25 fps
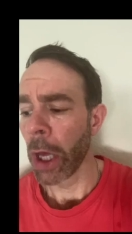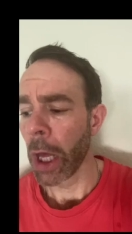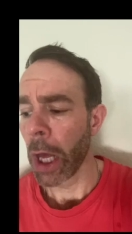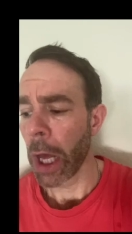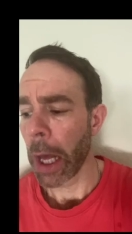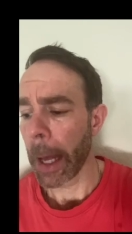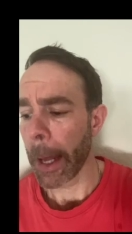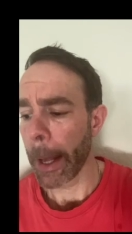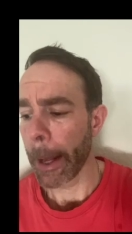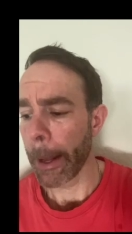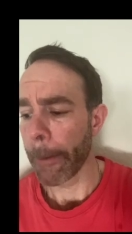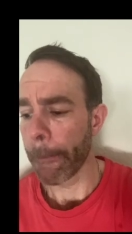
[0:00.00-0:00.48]

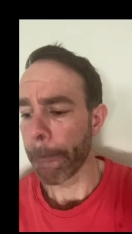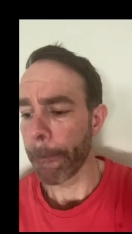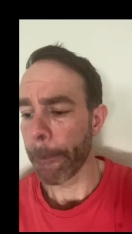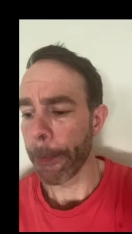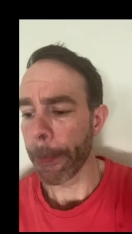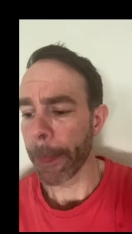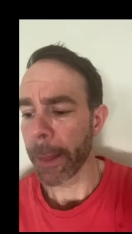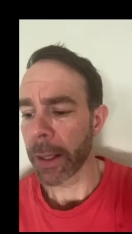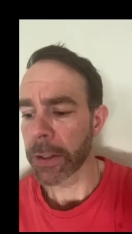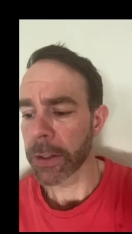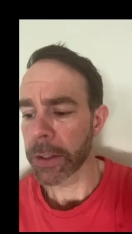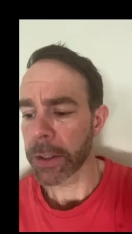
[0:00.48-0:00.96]

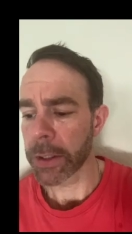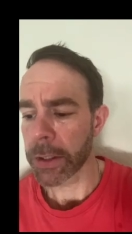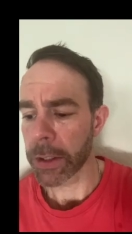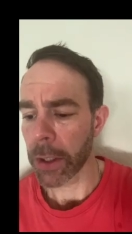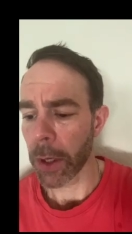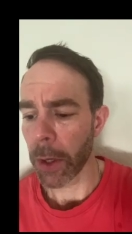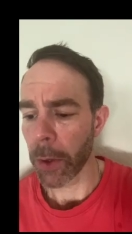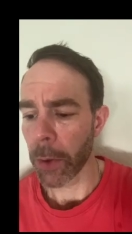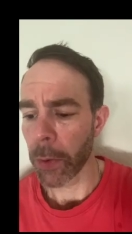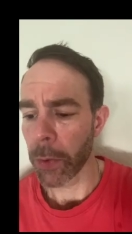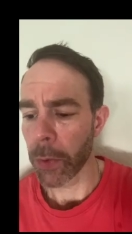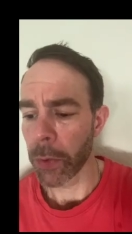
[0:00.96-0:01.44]
Um,
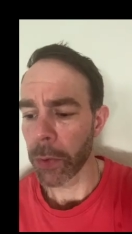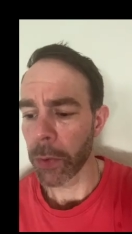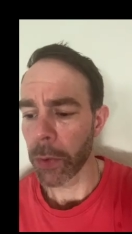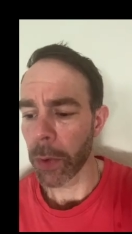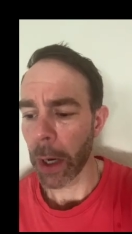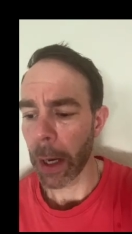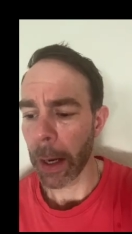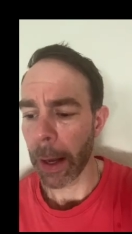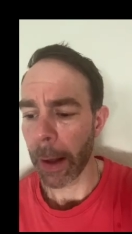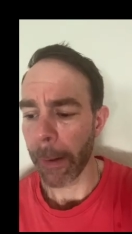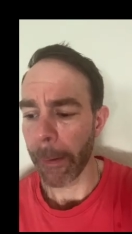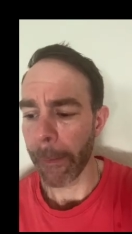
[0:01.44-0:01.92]
so
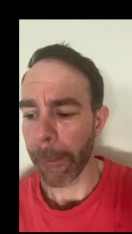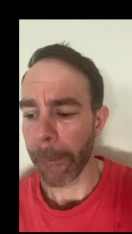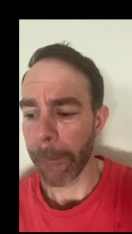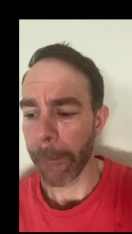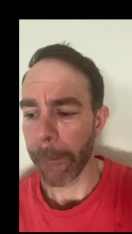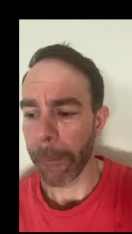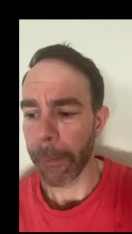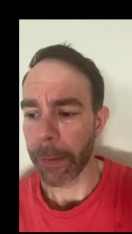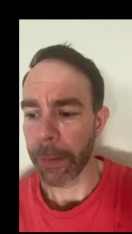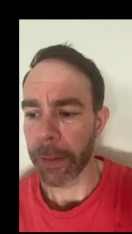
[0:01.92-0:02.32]
uh,